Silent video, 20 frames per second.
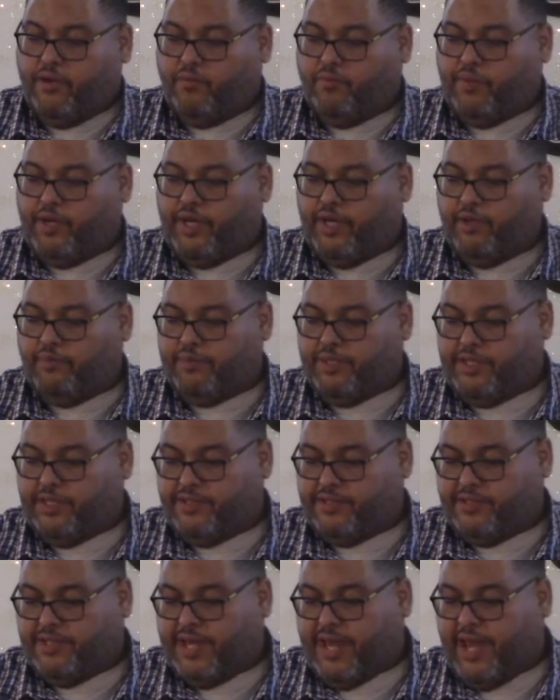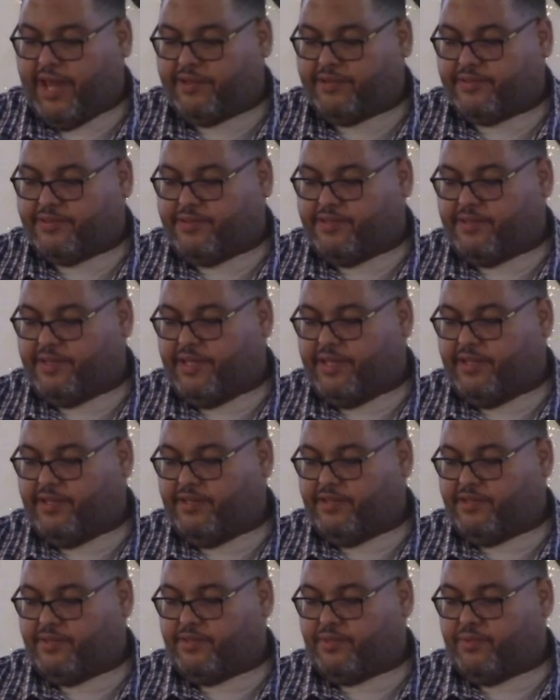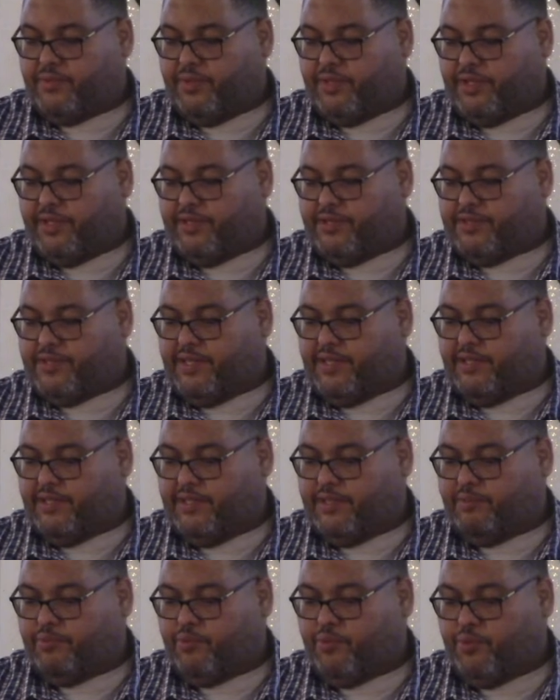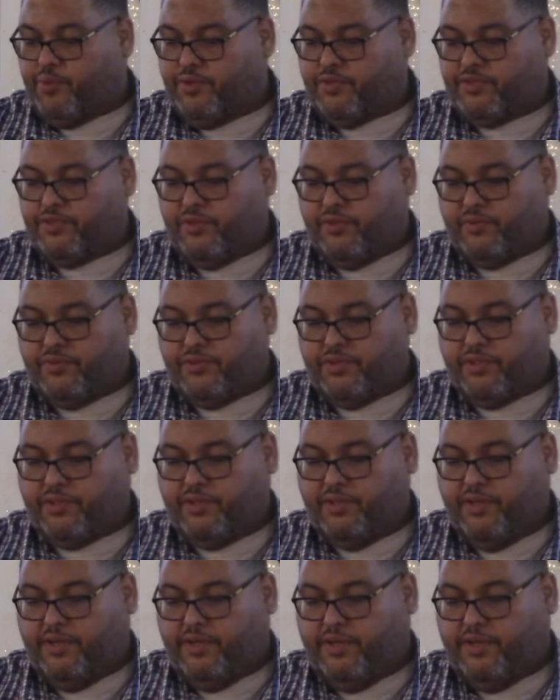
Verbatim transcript: Well, because it actually said the historian said that the poor children,